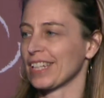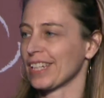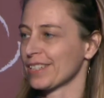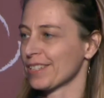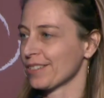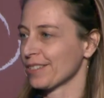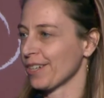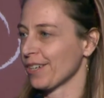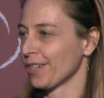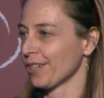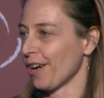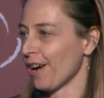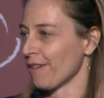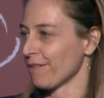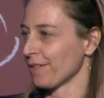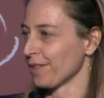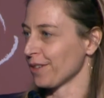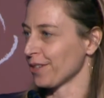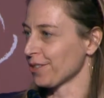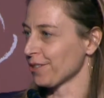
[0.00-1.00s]
Kickstart
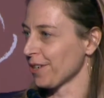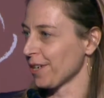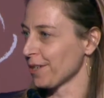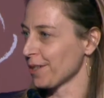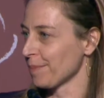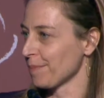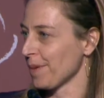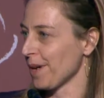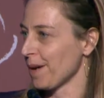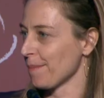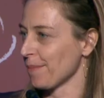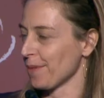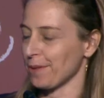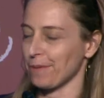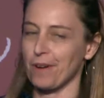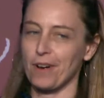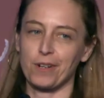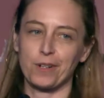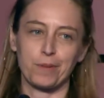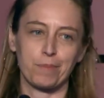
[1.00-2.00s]
offered the treadle pump,
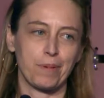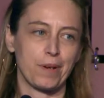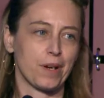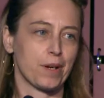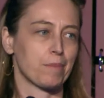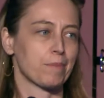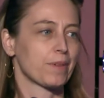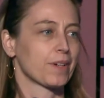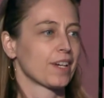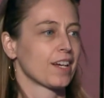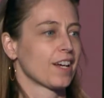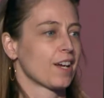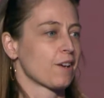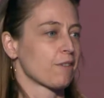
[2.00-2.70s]
the water pump,